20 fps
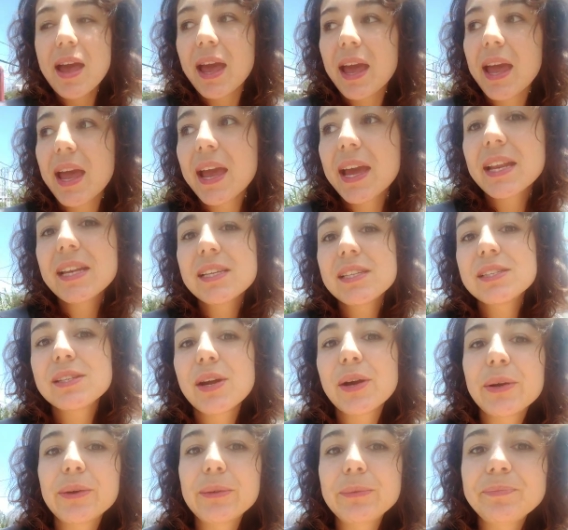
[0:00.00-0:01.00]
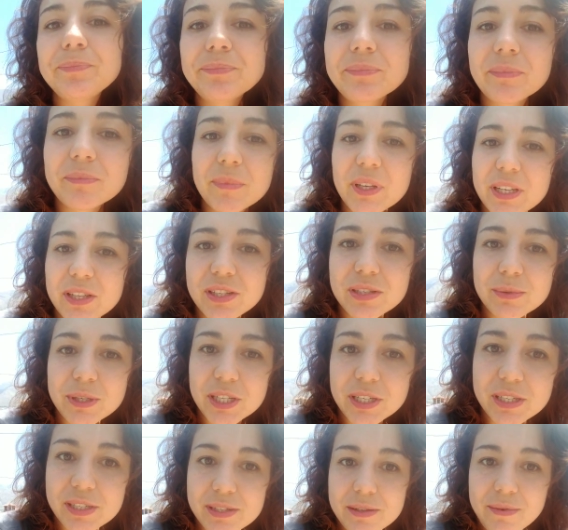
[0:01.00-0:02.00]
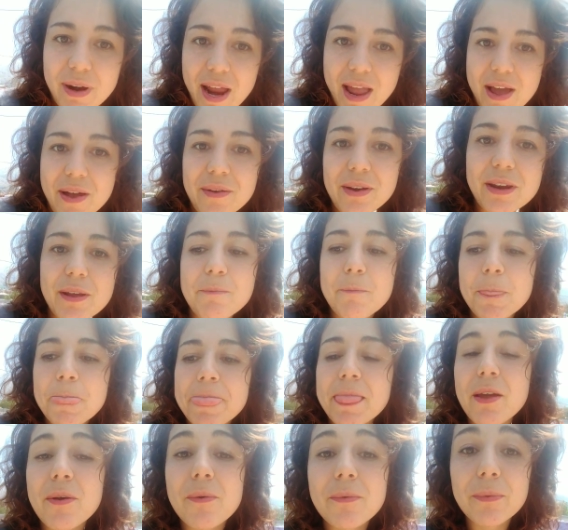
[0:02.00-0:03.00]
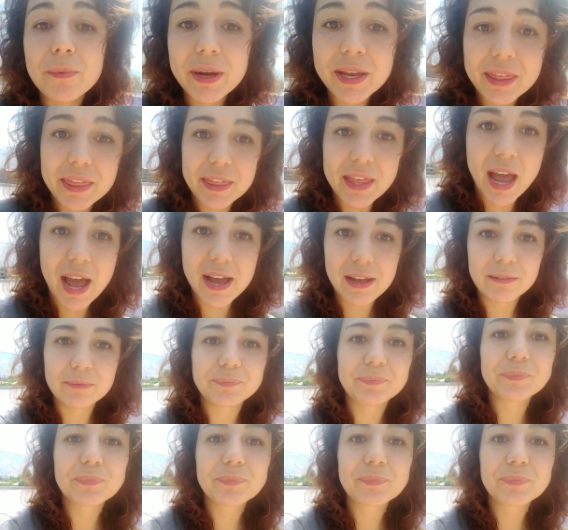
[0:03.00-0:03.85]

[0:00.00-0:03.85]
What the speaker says: And so I'm going to switch this around. With that,